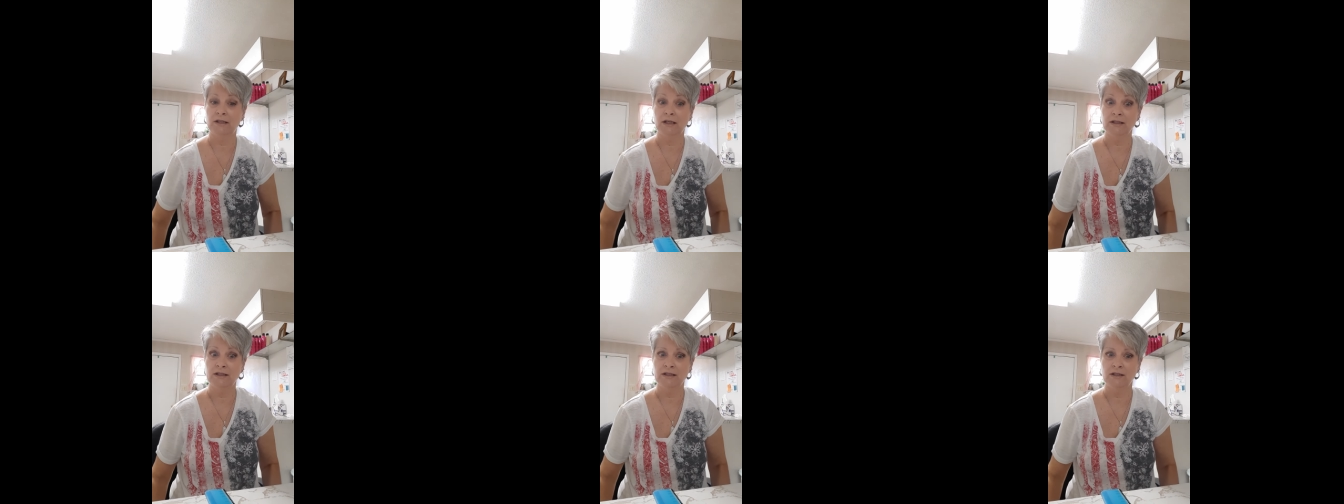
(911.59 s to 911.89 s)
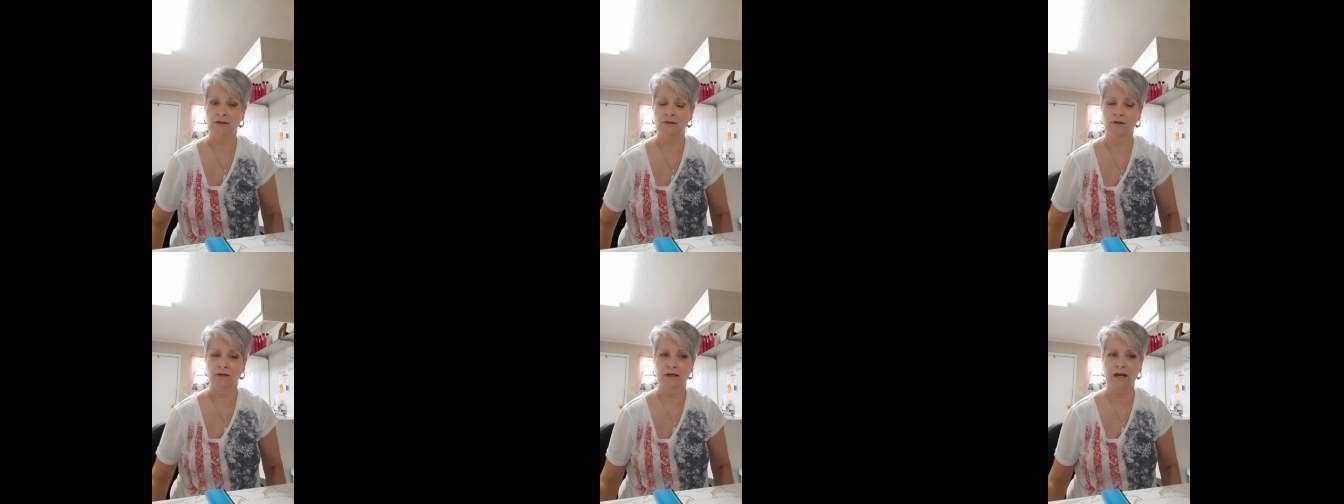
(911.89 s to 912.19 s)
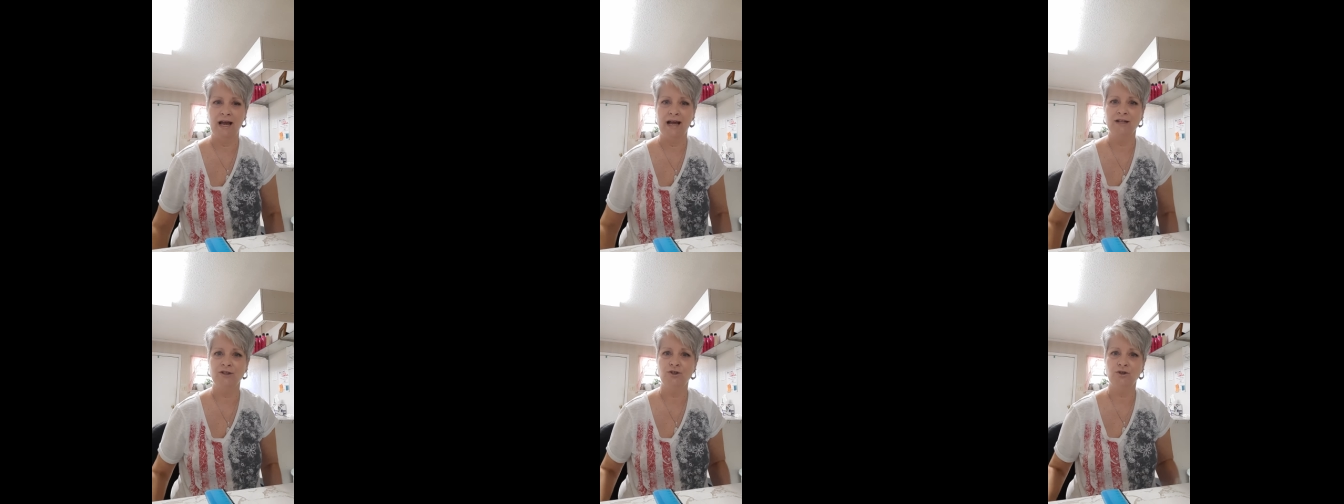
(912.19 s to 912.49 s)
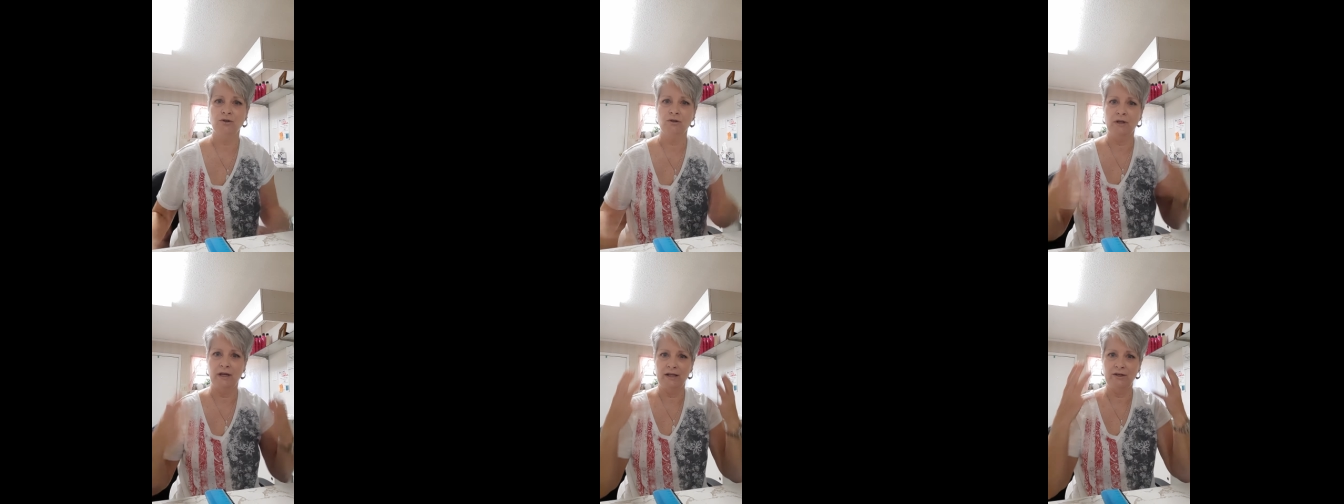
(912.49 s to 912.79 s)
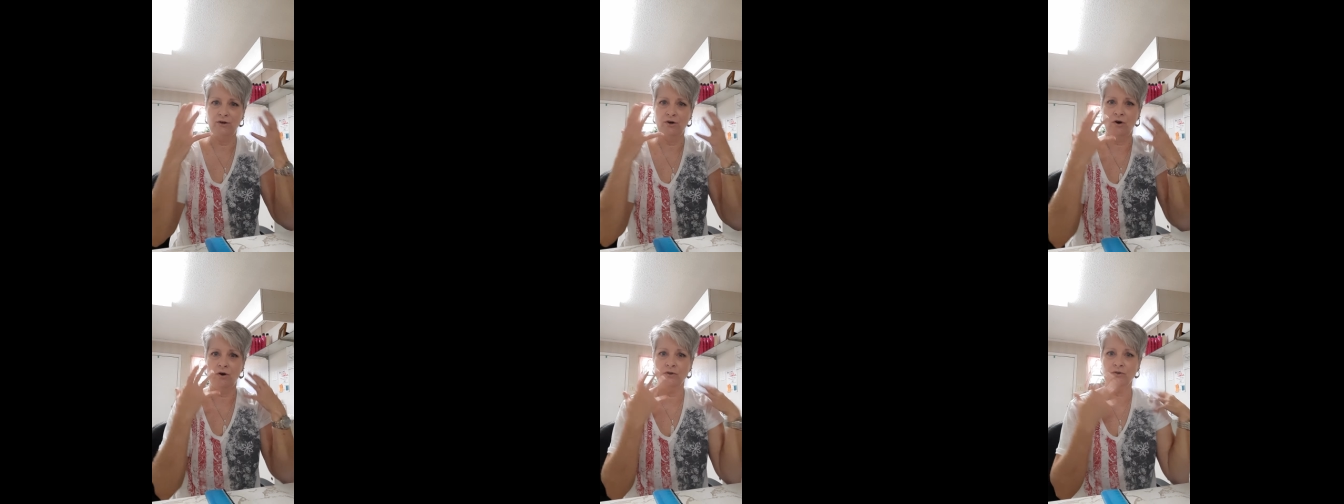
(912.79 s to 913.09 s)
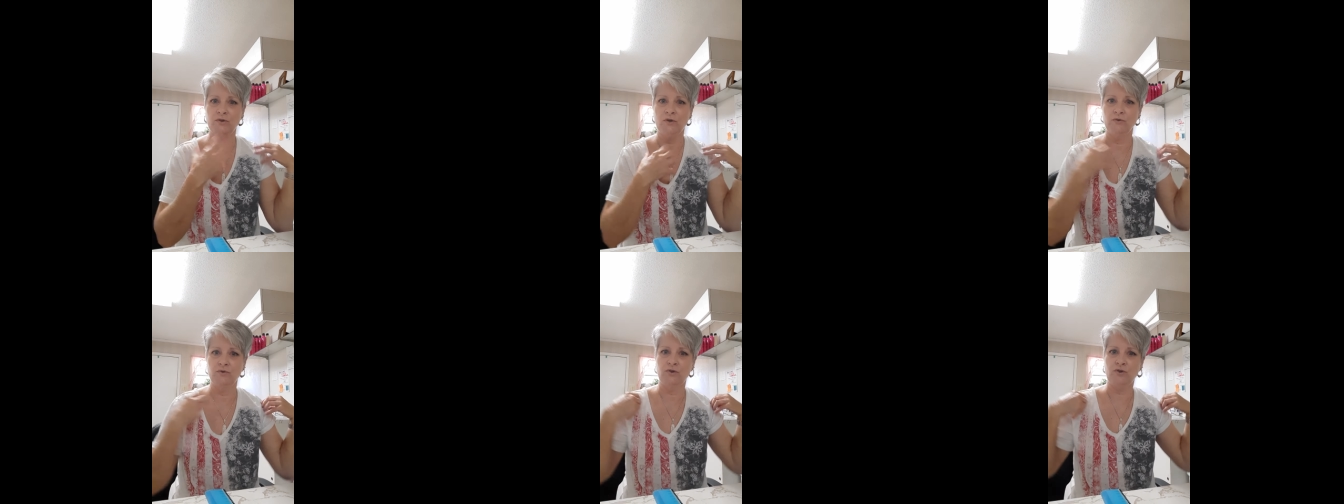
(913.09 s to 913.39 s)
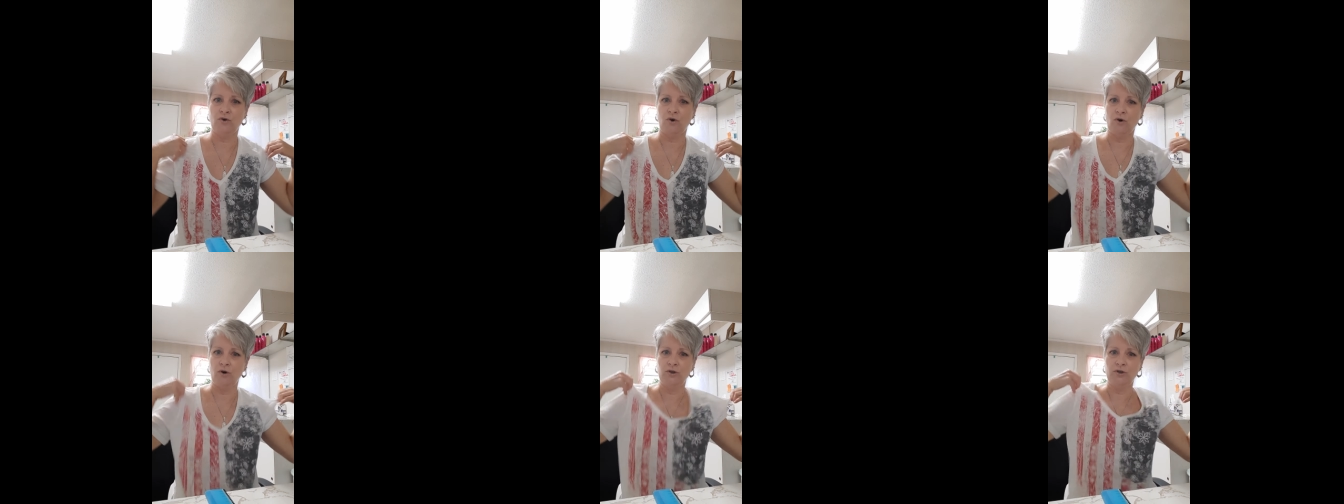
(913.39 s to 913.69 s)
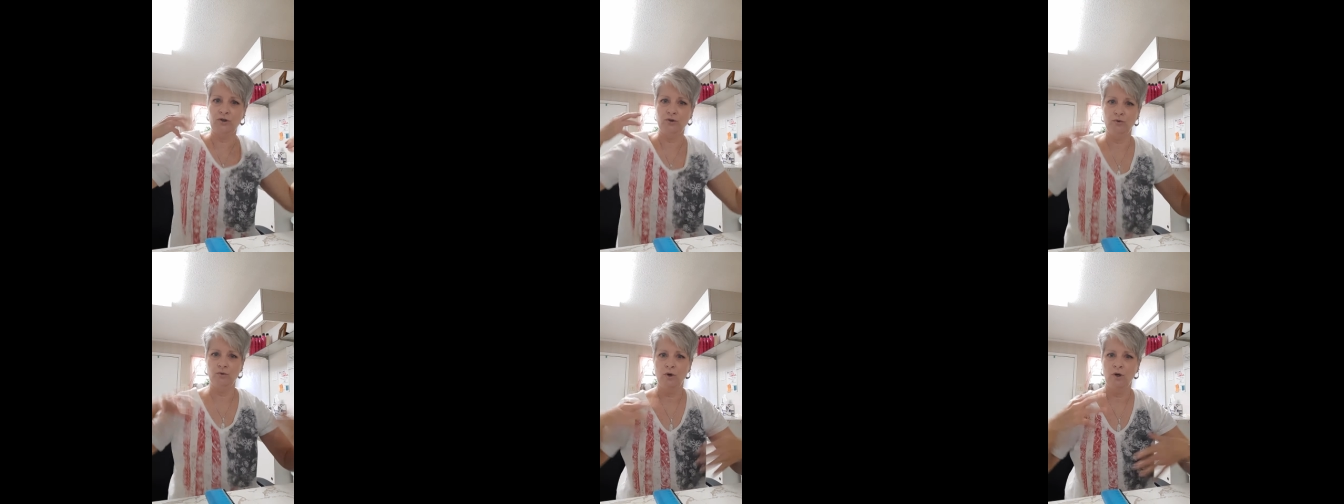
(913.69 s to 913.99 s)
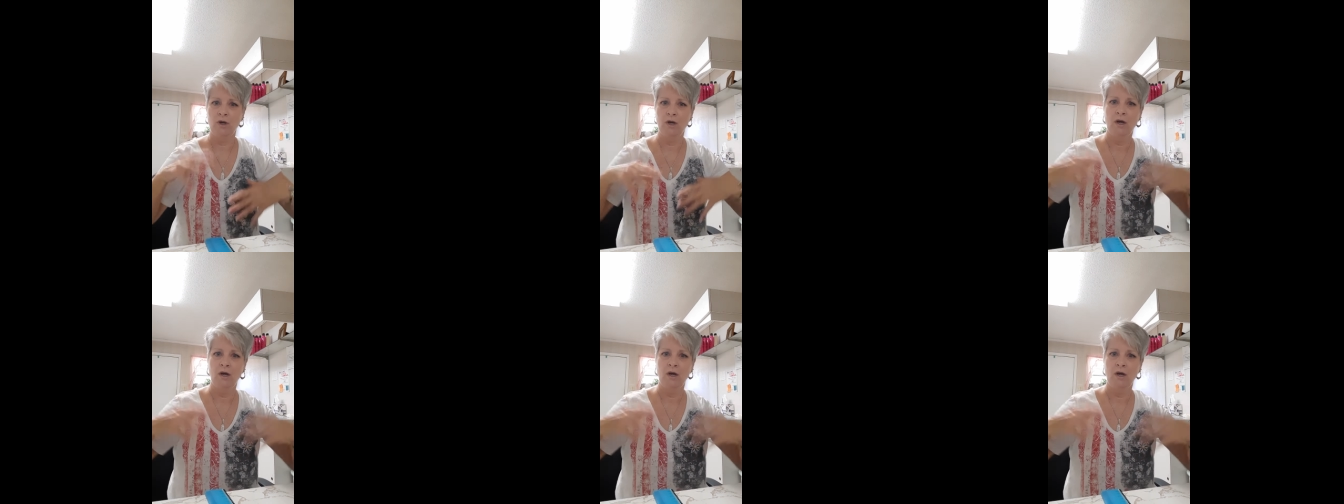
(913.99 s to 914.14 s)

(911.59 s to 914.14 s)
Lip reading: doesn't look natural, and you also start to